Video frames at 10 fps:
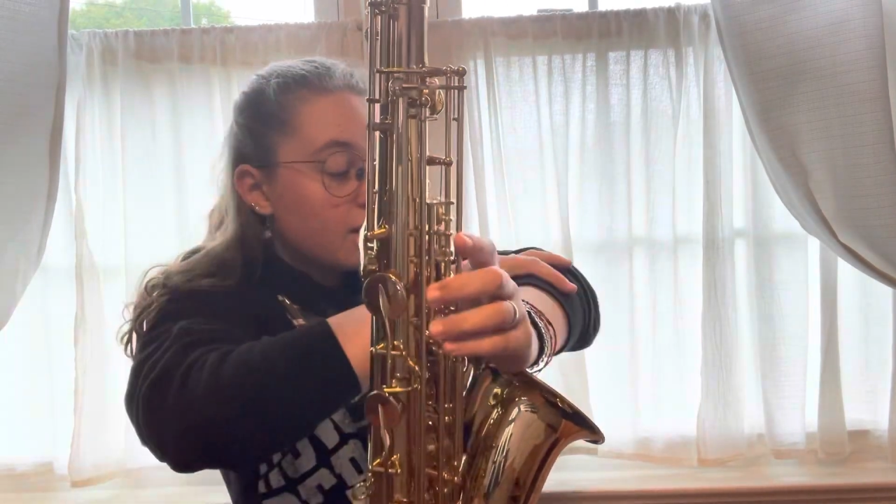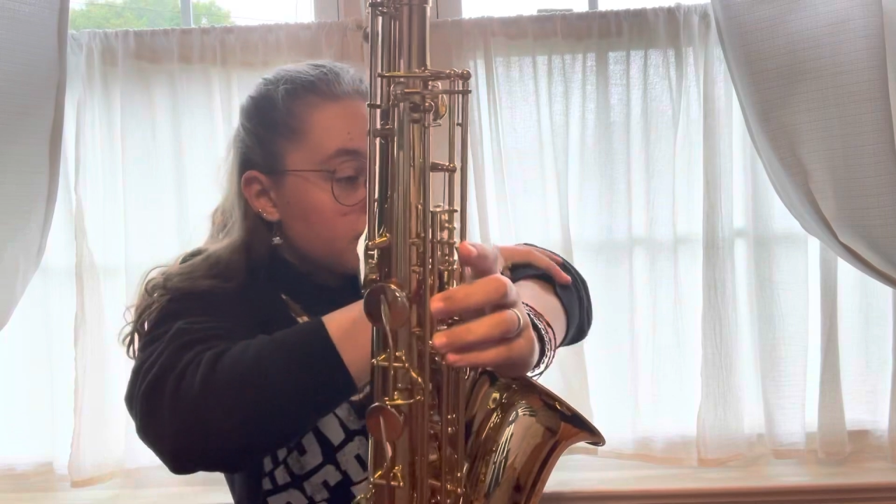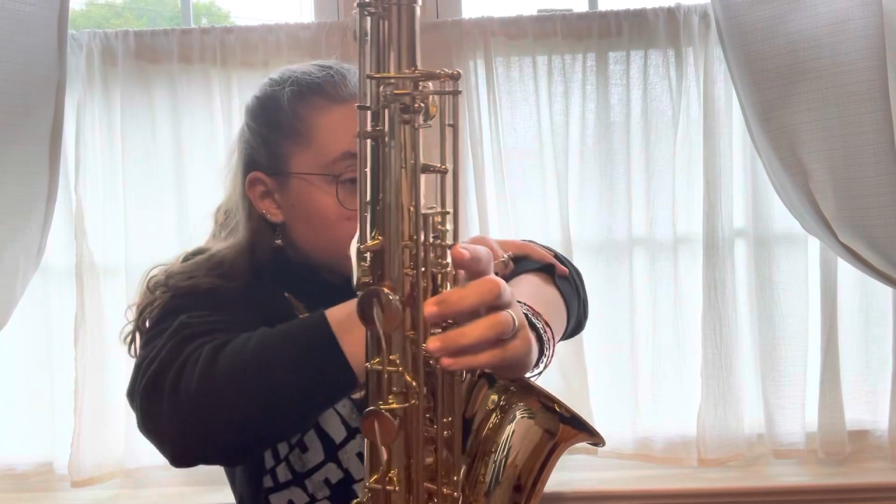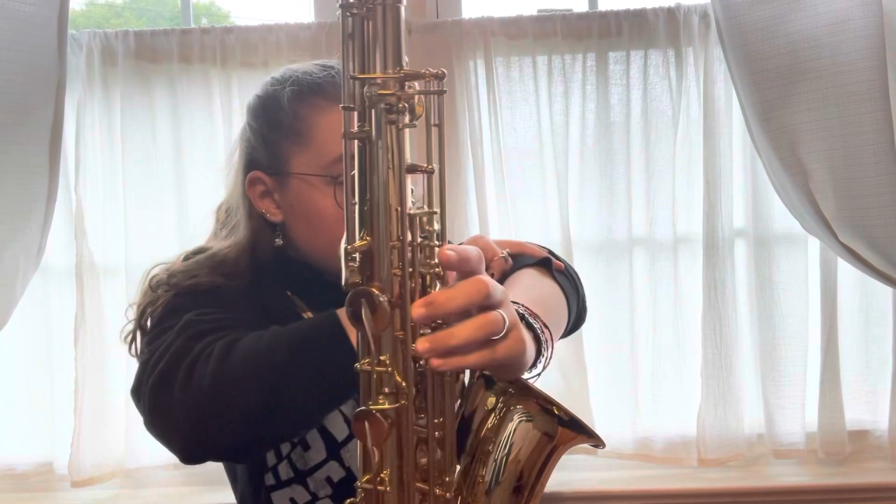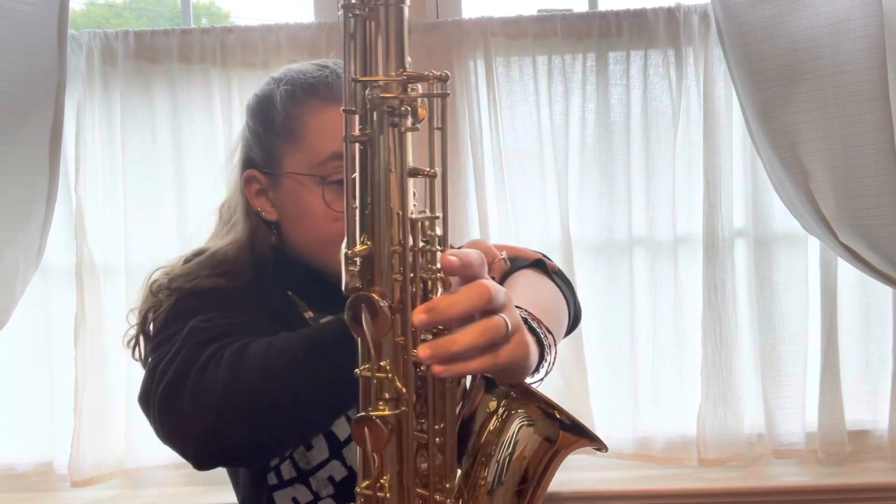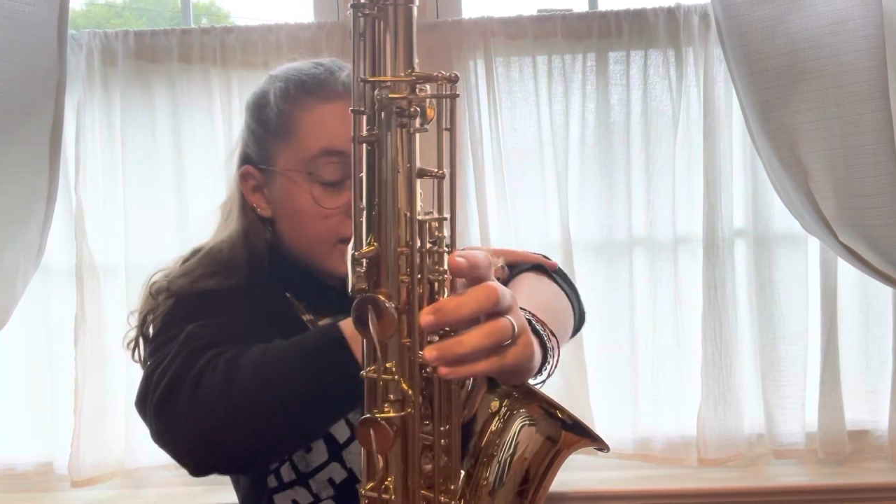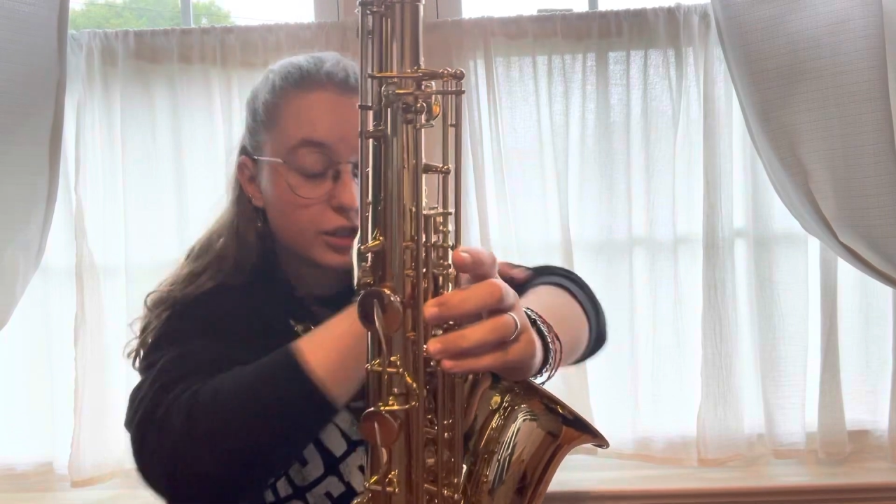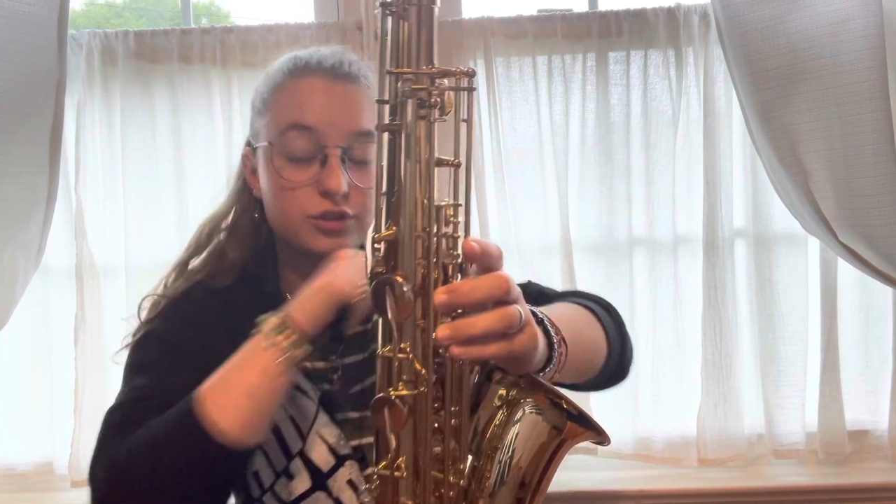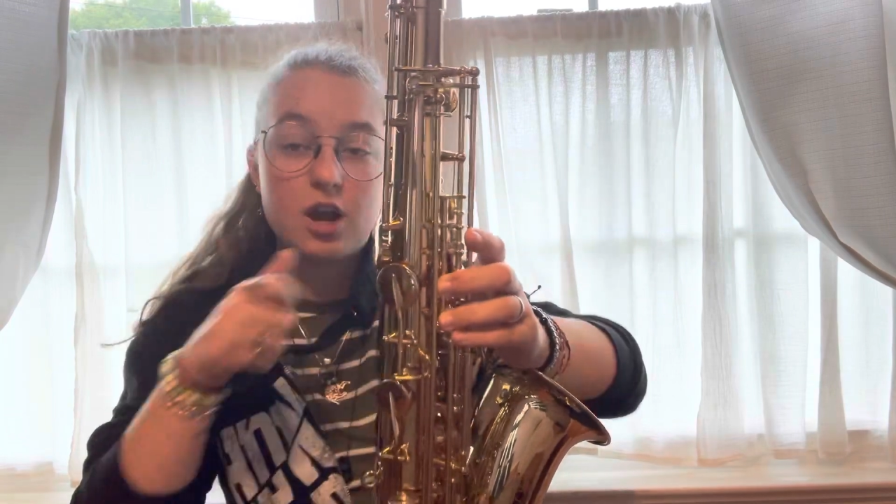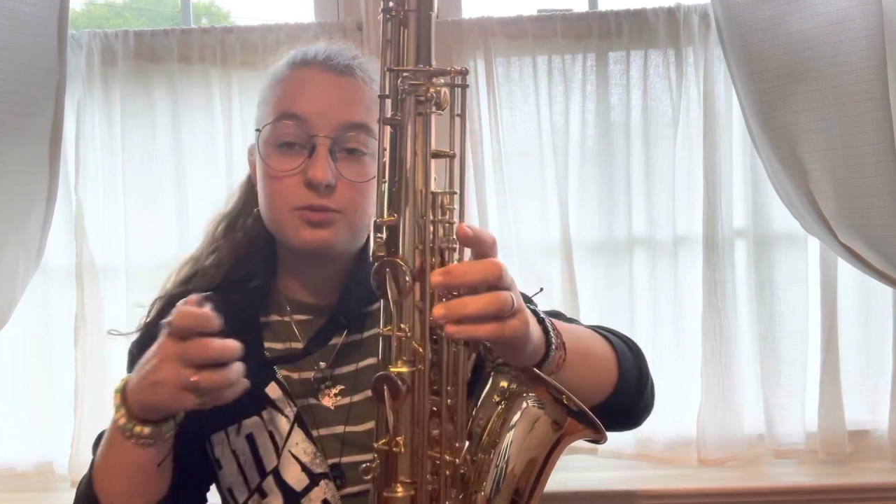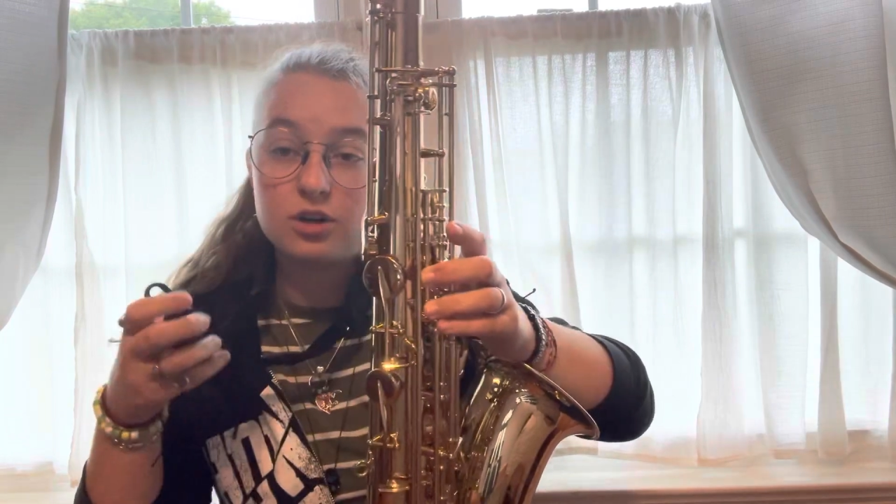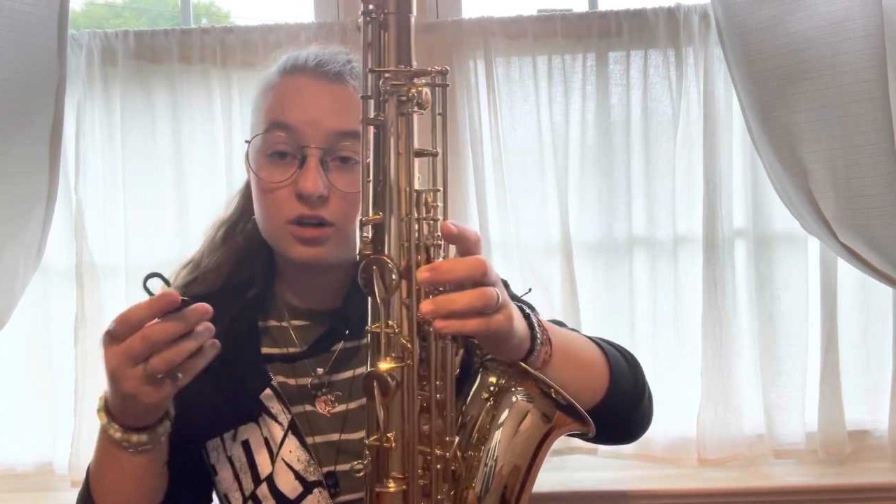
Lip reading: Most neck straps are a